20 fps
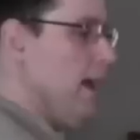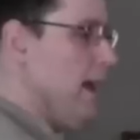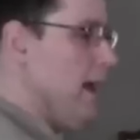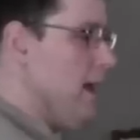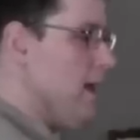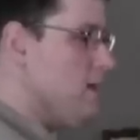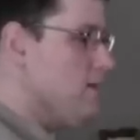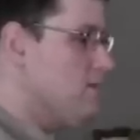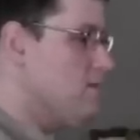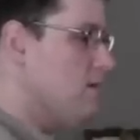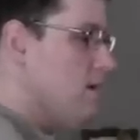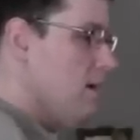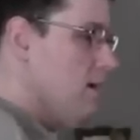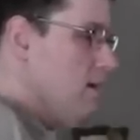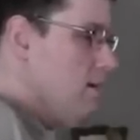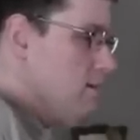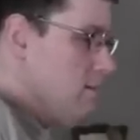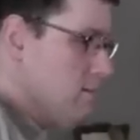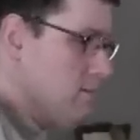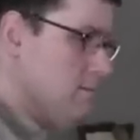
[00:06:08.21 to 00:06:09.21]
And
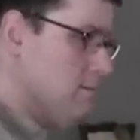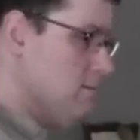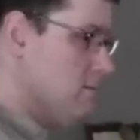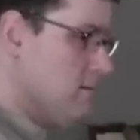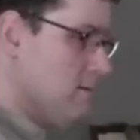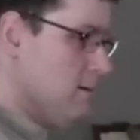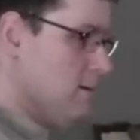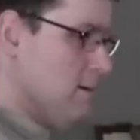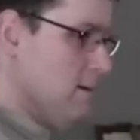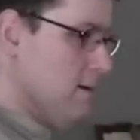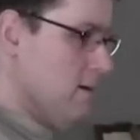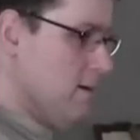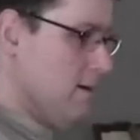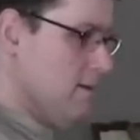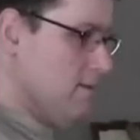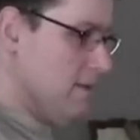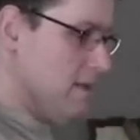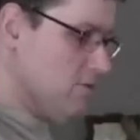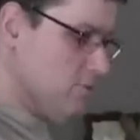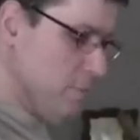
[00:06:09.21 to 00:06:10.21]
uh,
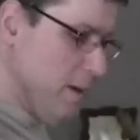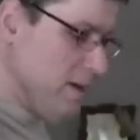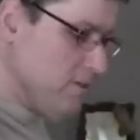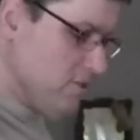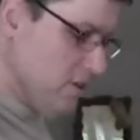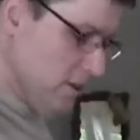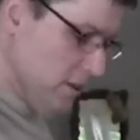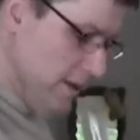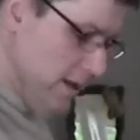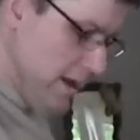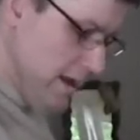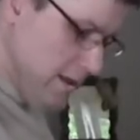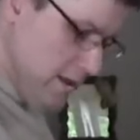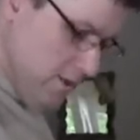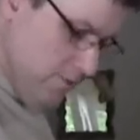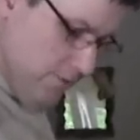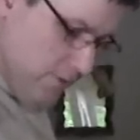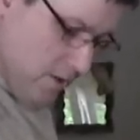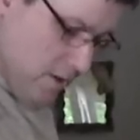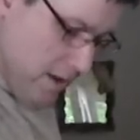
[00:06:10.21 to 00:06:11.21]
that's basically it.
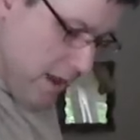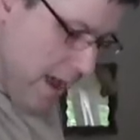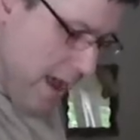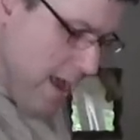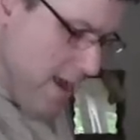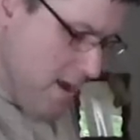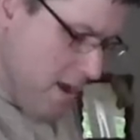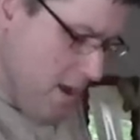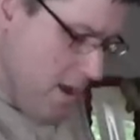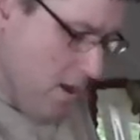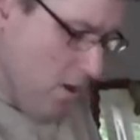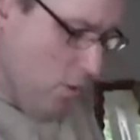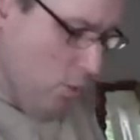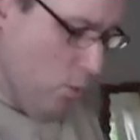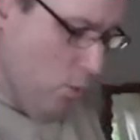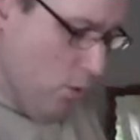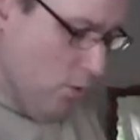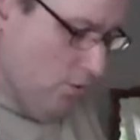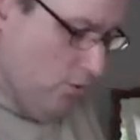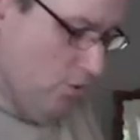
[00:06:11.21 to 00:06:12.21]
If a guy
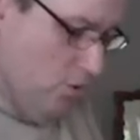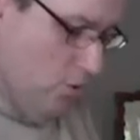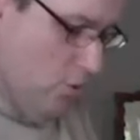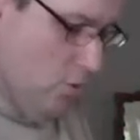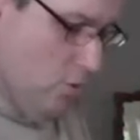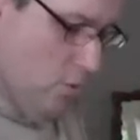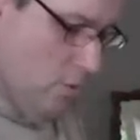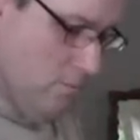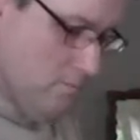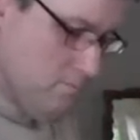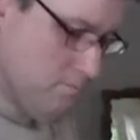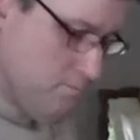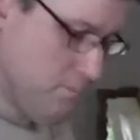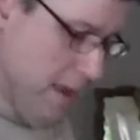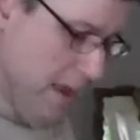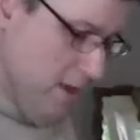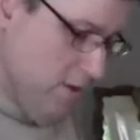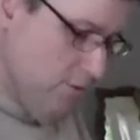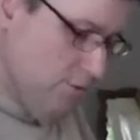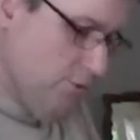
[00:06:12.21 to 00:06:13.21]
were to
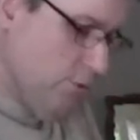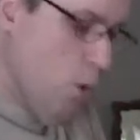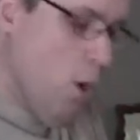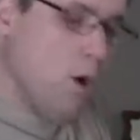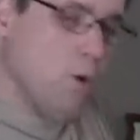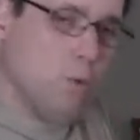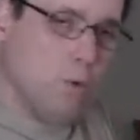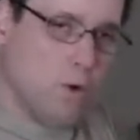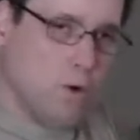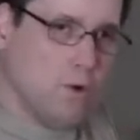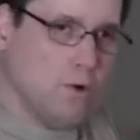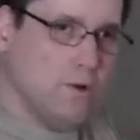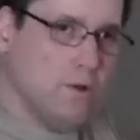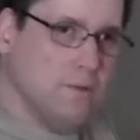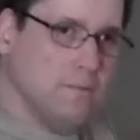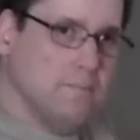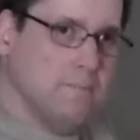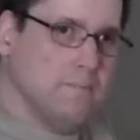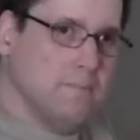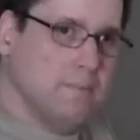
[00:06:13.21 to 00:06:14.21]
bend
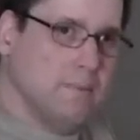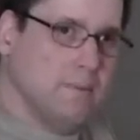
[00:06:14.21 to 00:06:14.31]
forward